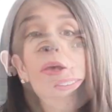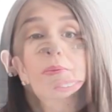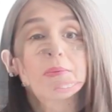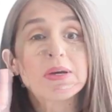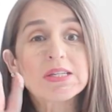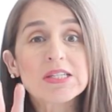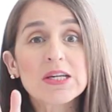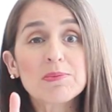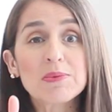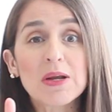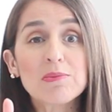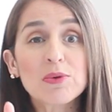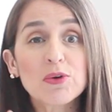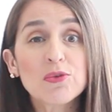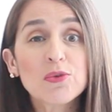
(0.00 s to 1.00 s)
My tip
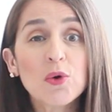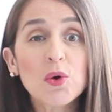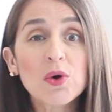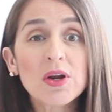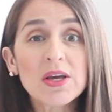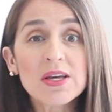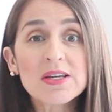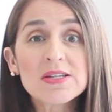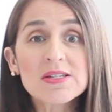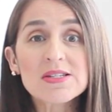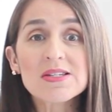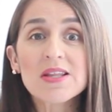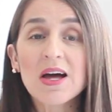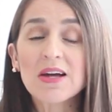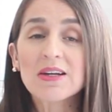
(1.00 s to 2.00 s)
number four is
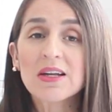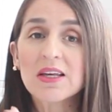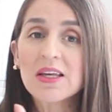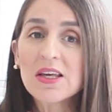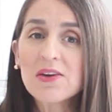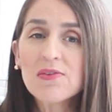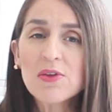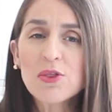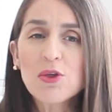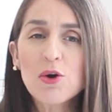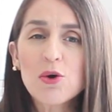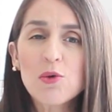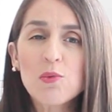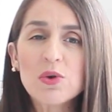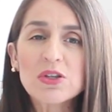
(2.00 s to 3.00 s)
that even
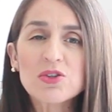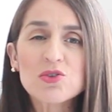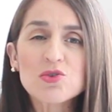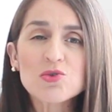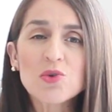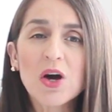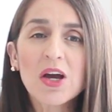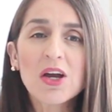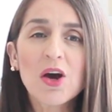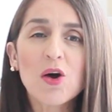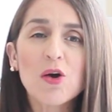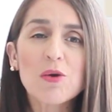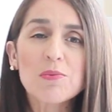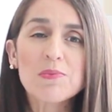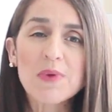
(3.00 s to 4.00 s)
though we try
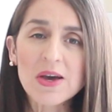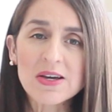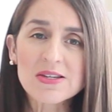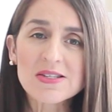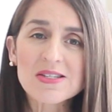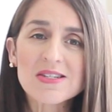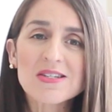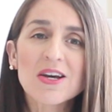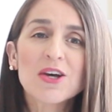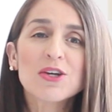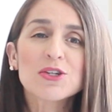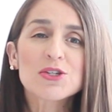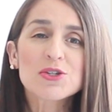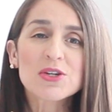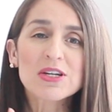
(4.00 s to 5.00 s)
our best
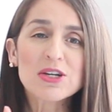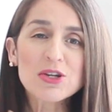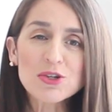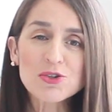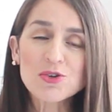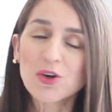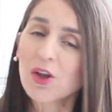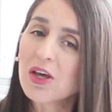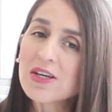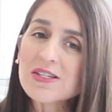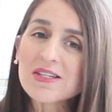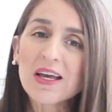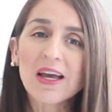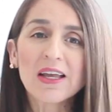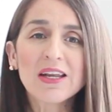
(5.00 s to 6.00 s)
to
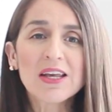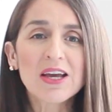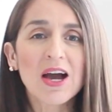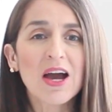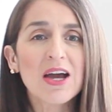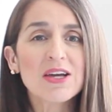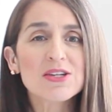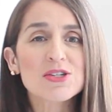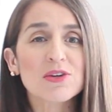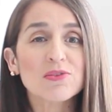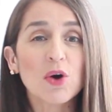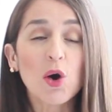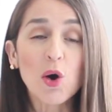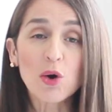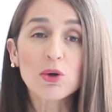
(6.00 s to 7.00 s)
neutralize any kind of
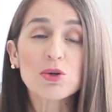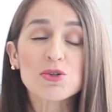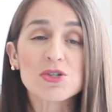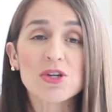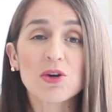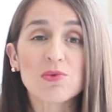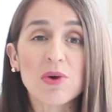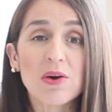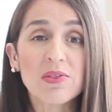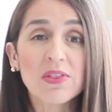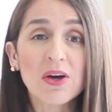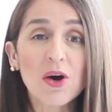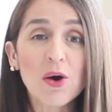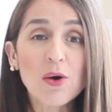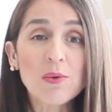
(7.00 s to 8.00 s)
odors around
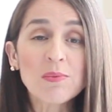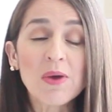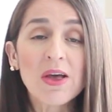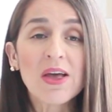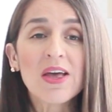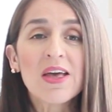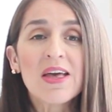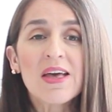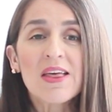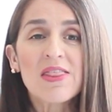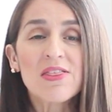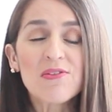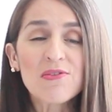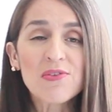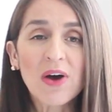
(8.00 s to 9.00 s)
the home,
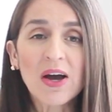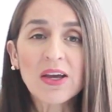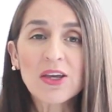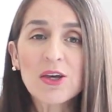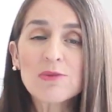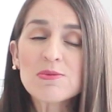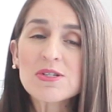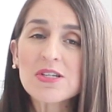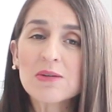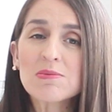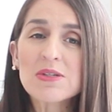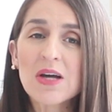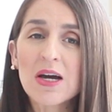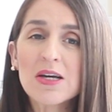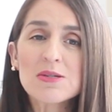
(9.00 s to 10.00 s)
the vacuum
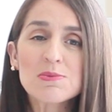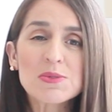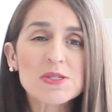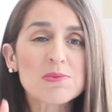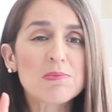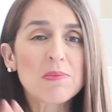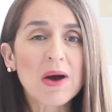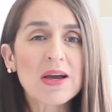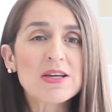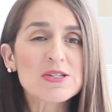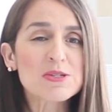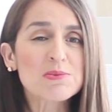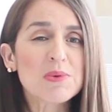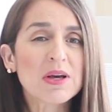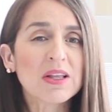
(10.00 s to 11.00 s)
sometimes might
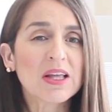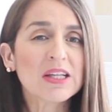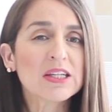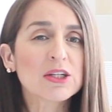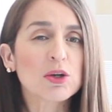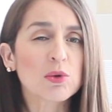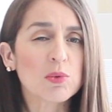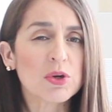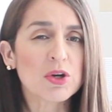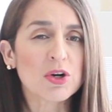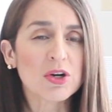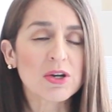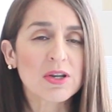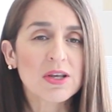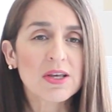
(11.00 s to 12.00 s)
smell a little
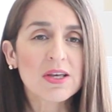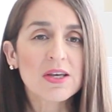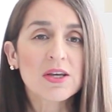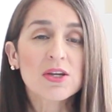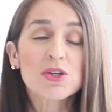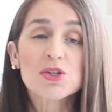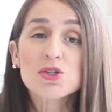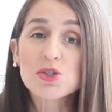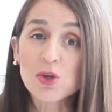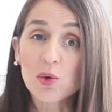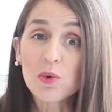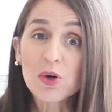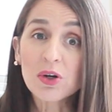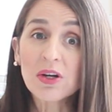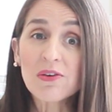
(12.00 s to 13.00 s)
weird. So
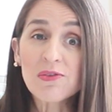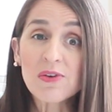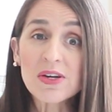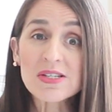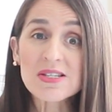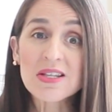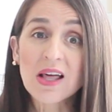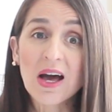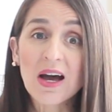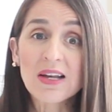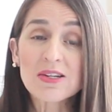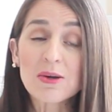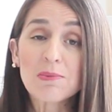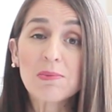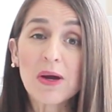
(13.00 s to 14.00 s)
we're gonna fix
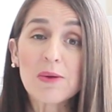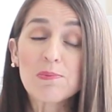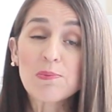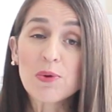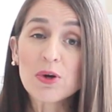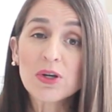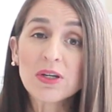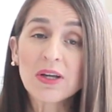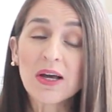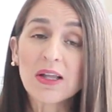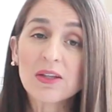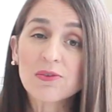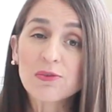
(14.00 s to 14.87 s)
that by putting a